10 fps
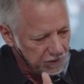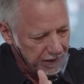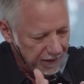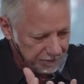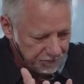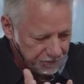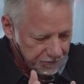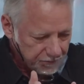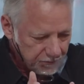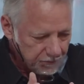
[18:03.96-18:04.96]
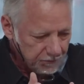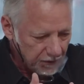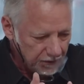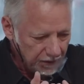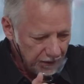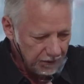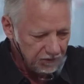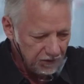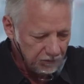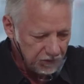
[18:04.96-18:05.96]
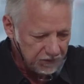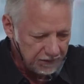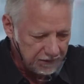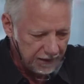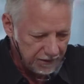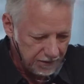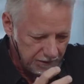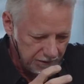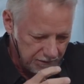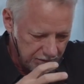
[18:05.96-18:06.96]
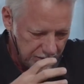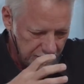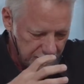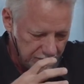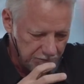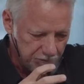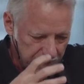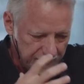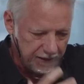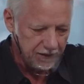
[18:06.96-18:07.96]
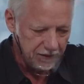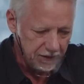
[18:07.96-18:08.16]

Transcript: and the kind of almost the death, the blanket